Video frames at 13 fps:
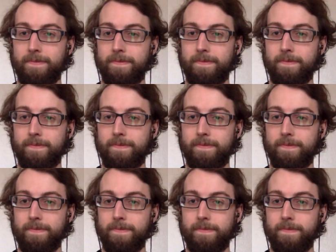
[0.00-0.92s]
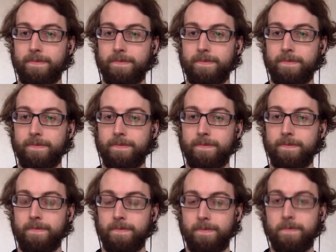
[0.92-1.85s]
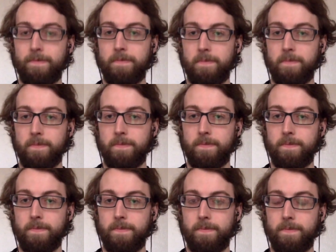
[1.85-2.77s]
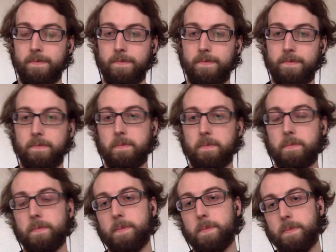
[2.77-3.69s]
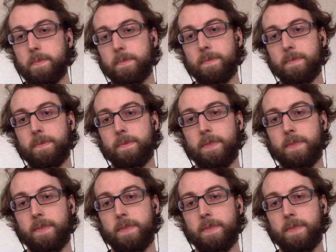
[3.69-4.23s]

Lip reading: (not speaking)